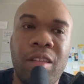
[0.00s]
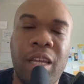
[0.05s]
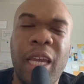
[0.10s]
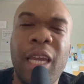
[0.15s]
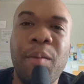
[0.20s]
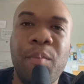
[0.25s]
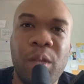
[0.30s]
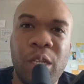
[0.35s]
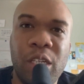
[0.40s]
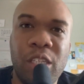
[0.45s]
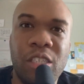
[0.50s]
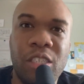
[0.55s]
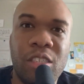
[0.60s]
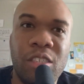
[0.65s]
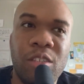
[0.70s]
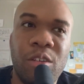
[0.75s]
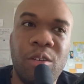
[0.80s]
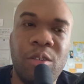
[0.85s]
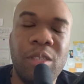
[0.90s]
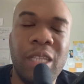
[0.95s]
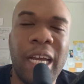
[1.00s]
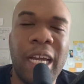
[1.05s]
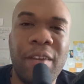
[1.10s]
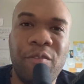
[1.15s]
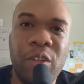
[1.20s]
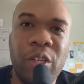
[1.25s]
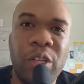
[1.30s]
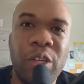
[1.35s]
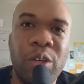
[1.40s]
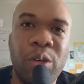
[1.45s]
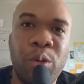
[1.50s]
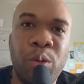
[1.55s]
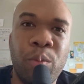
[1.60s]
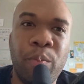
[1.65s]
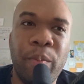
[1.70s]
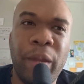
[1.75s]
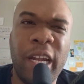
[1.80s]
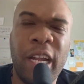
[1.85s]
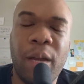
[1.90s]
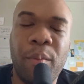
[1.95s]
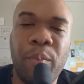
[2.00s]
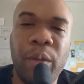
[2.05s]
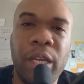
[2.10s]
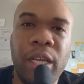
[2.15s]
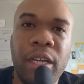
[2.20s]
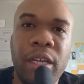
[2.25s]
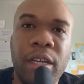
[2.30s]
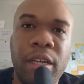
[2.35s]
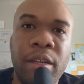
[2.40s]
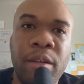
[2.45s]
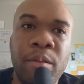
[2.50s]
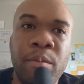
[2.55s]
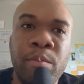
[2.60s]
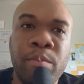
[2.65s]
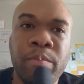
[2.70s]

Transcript: images on that video may not be good.